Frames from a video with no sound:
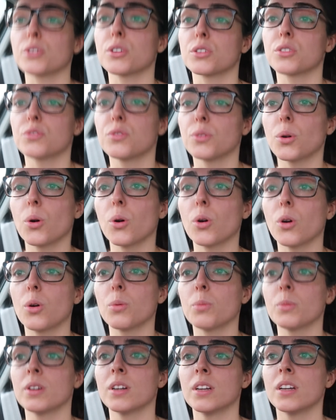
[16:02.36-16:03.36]
good
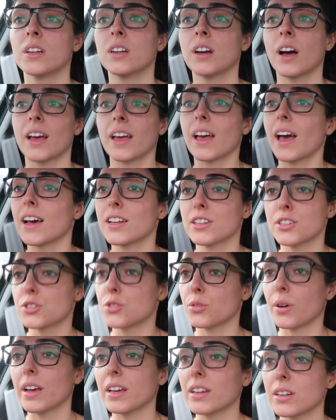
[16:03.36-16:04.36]
form. I had a
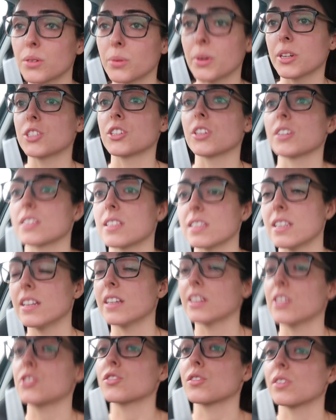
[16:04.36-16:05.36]
drink, which is
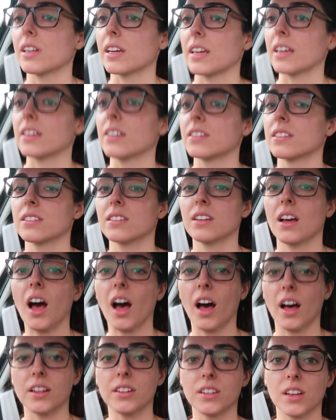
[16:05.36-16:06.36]
literally
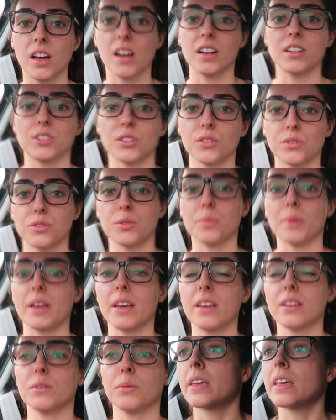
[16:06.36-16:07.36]
unheard of for
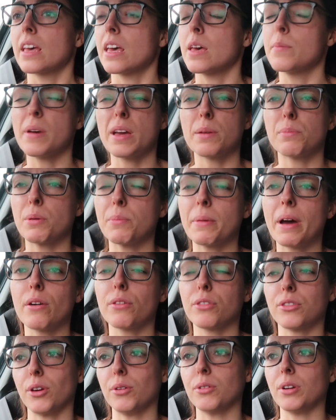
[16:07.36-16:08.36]
me. It made my
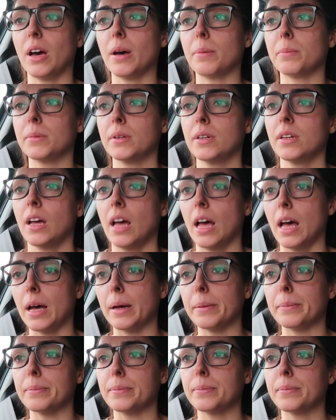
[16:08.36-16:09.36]
mouth go numb,
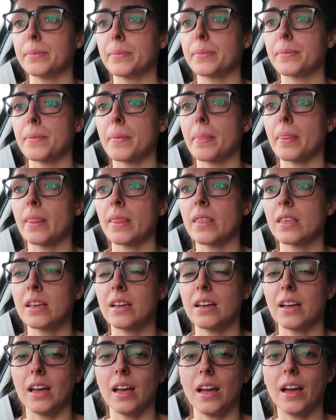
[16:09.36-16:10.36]

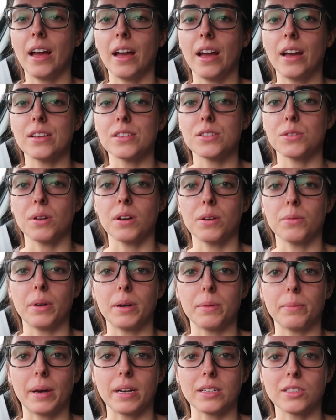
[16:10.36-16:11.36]
um, so I
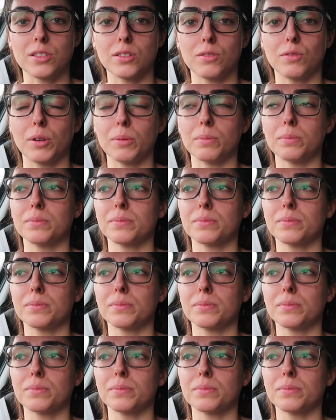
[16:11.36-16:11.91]
went back to the room.